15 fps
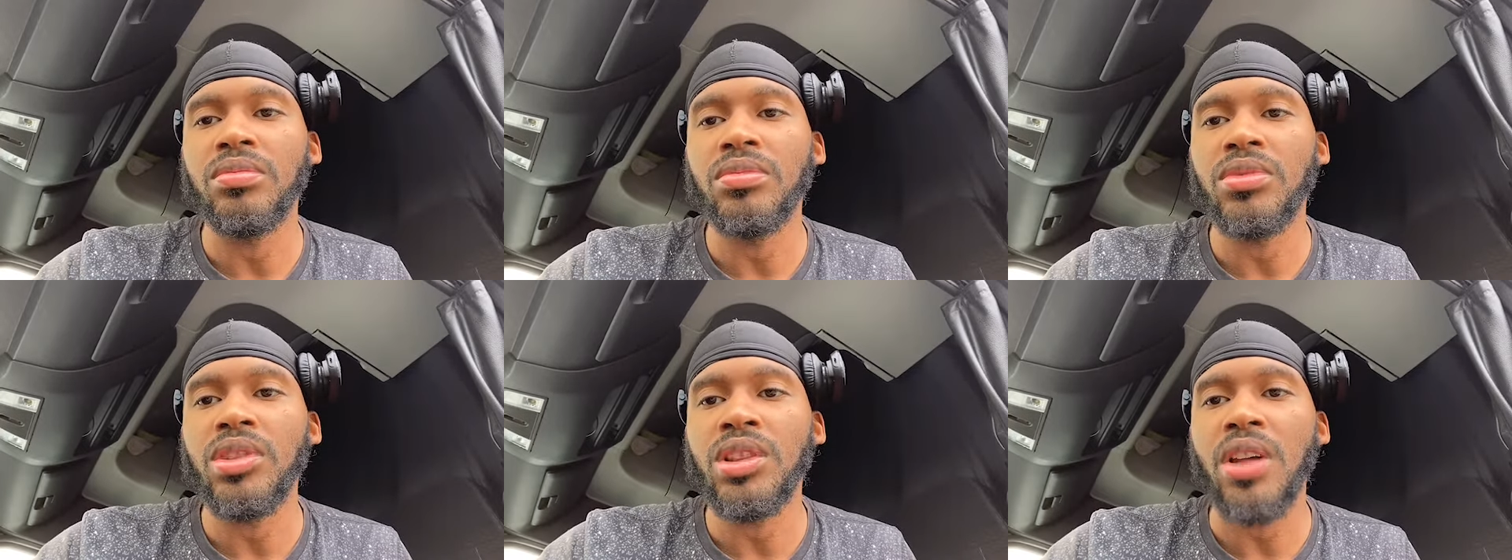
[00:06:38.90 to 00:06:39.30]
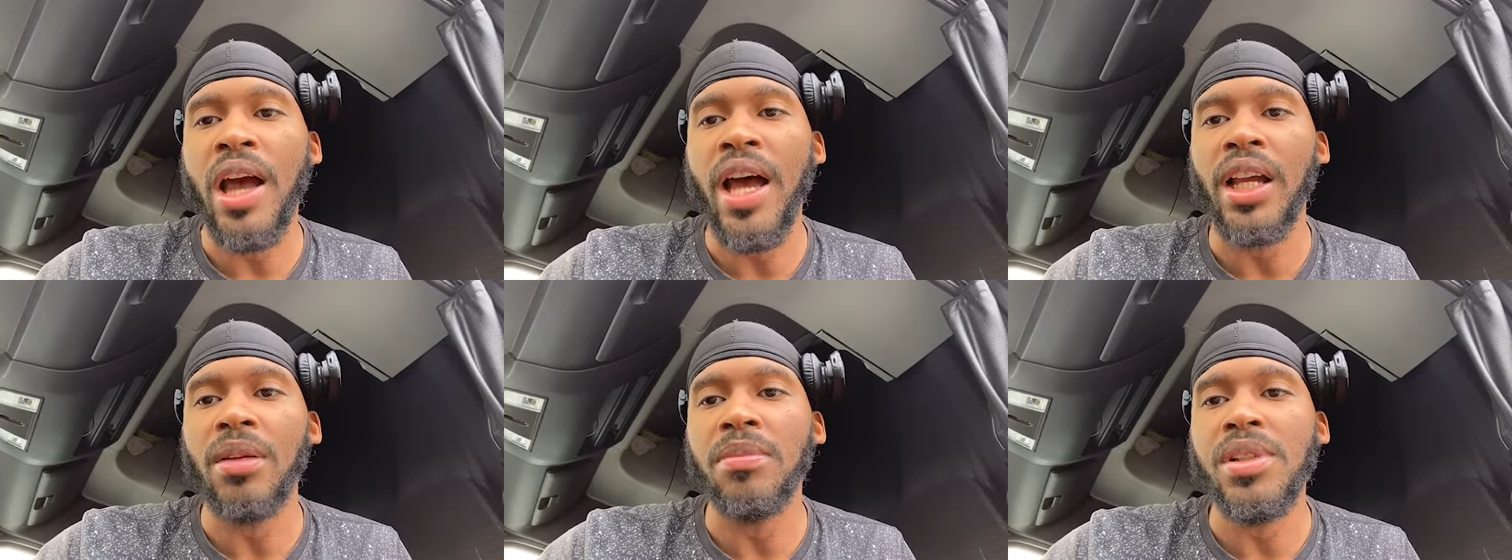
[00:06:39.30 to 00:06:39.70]
so
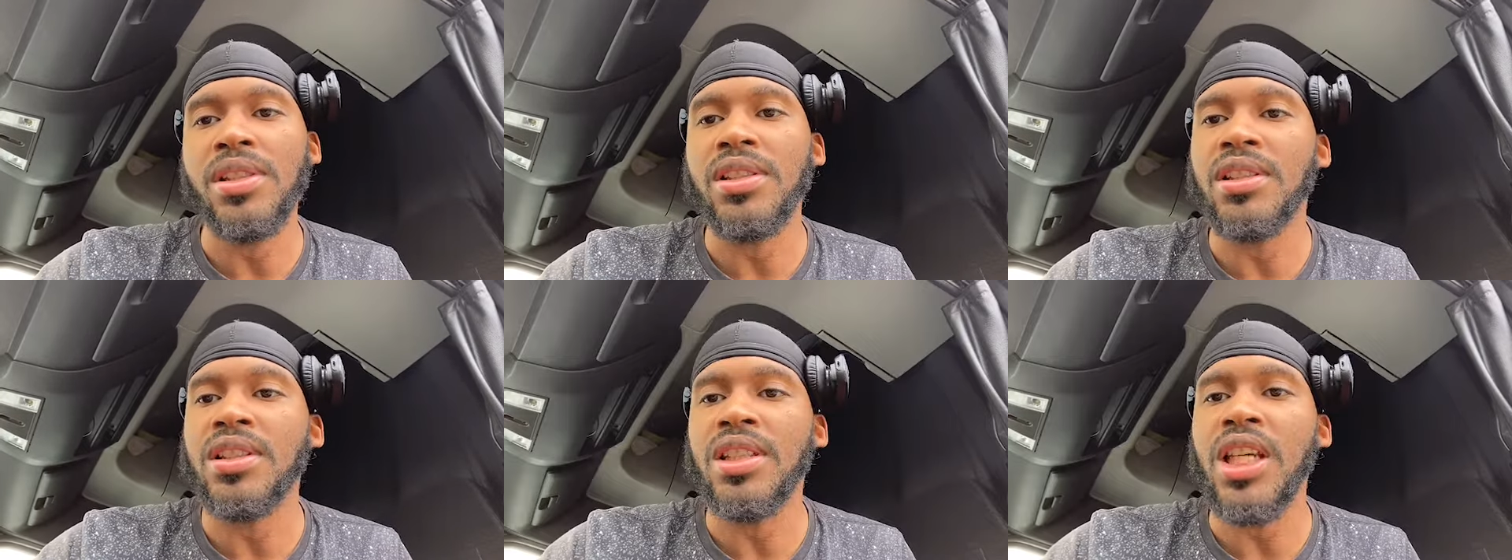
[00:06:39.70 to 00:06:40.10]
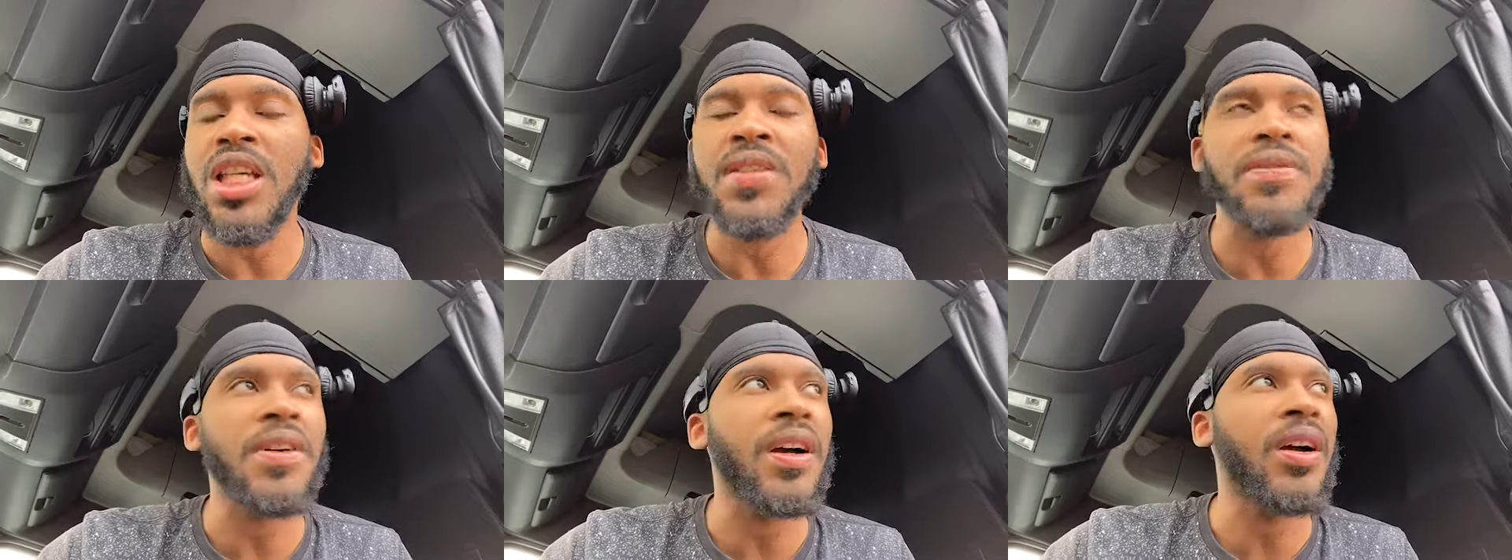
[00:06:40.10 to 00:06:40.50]
I can be
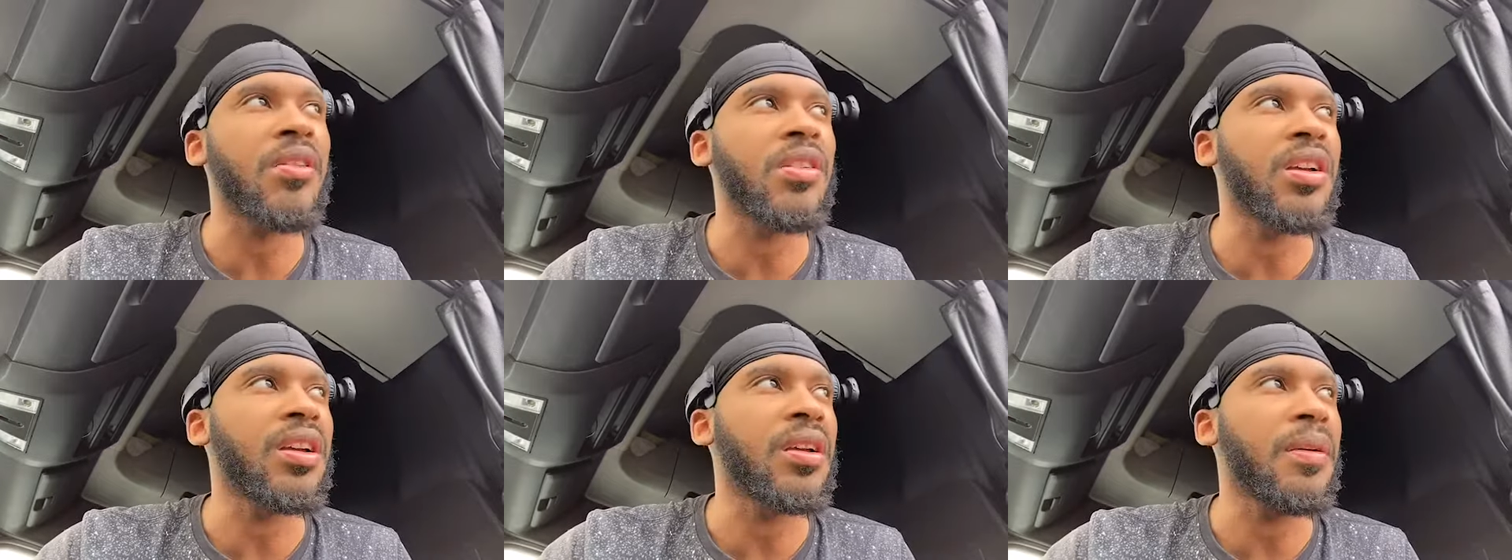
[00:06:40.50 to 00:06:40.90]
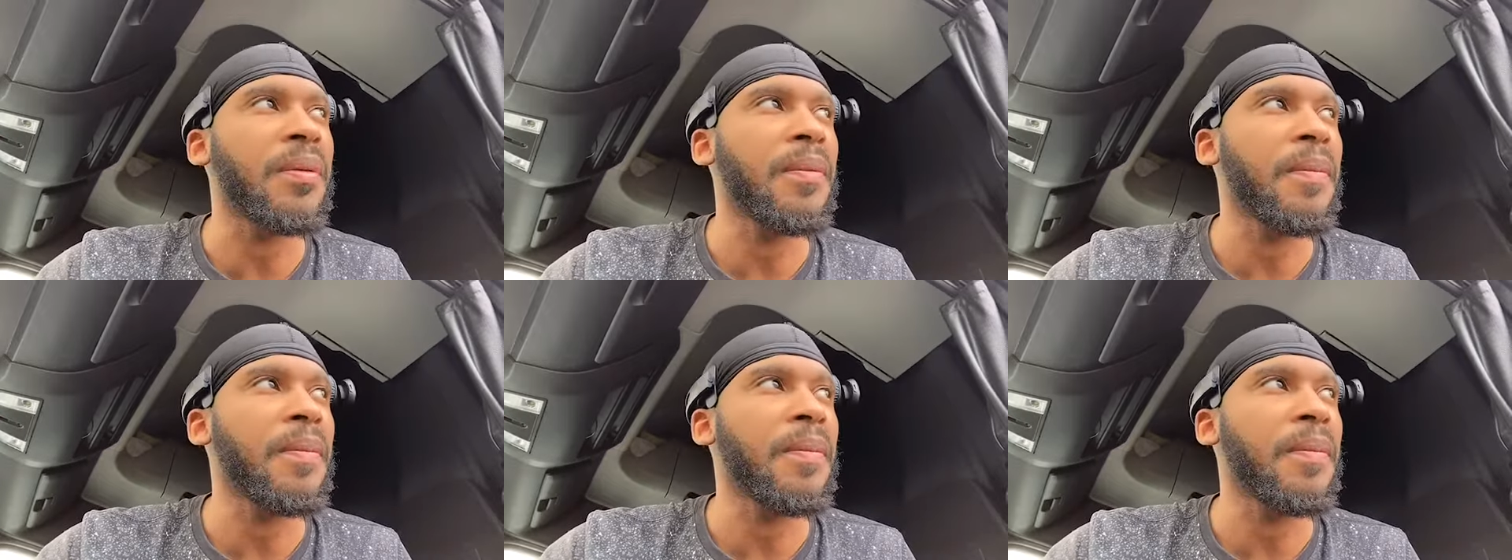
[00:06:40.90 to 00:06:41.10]
successful out here.